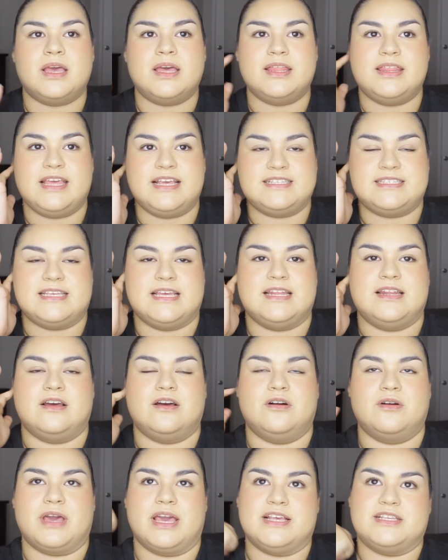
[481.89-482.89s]
They said,
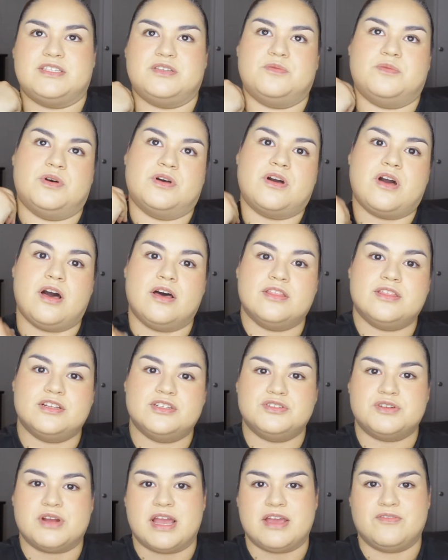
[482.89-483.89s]
okay, so we'll call the
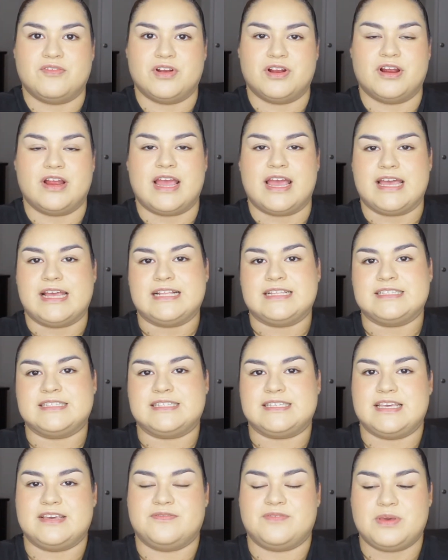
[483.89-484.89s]
driver and
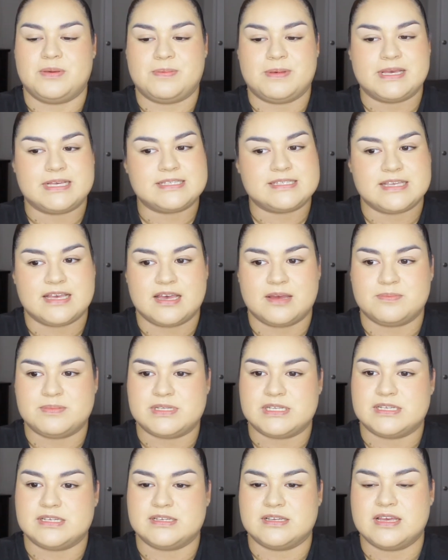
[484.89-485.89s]
see if he picks up
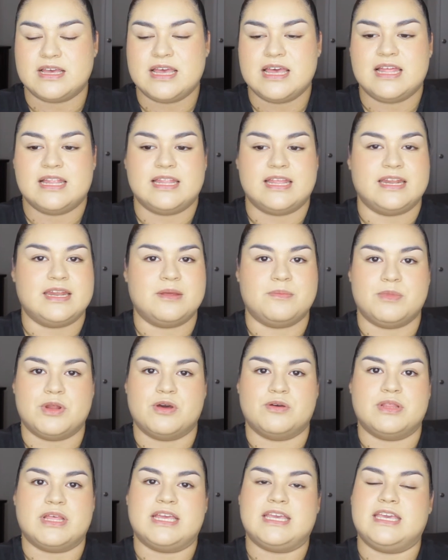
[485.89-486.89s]
to let him
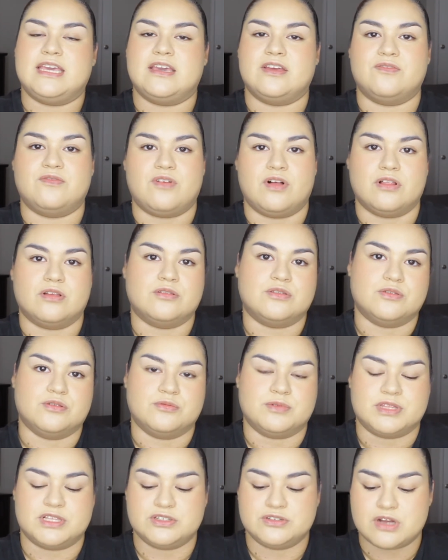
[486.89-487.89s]
know that he can follow through
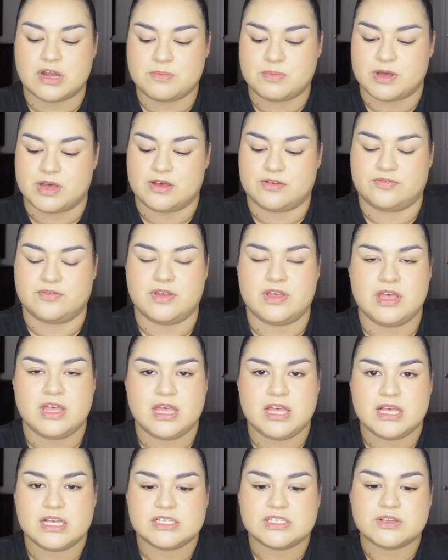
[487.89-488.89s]
with the drop off.
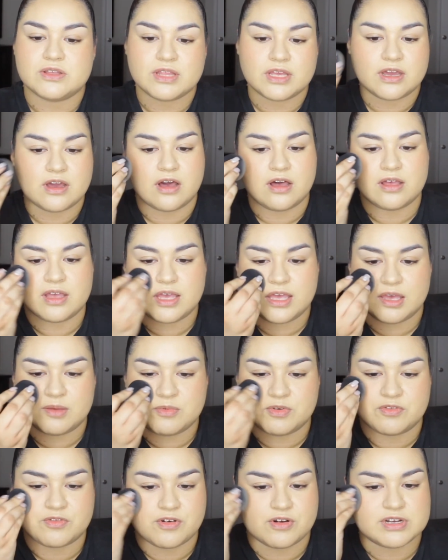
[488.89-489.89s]
So they call him.
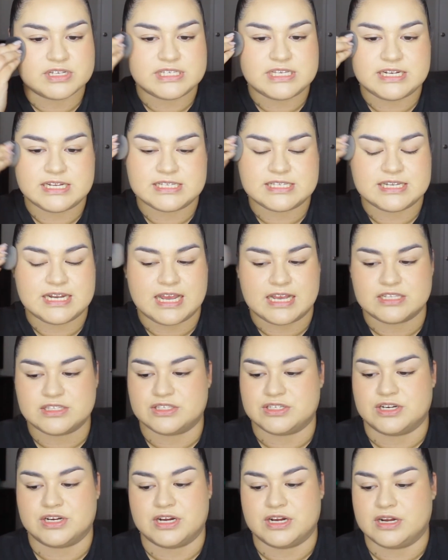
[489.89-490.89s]
Of course he doesn't
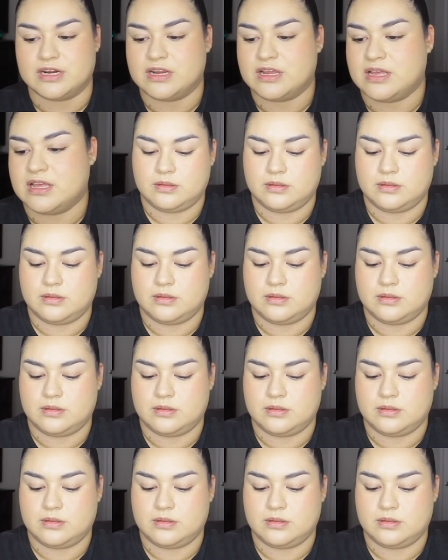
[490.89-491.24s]
answer.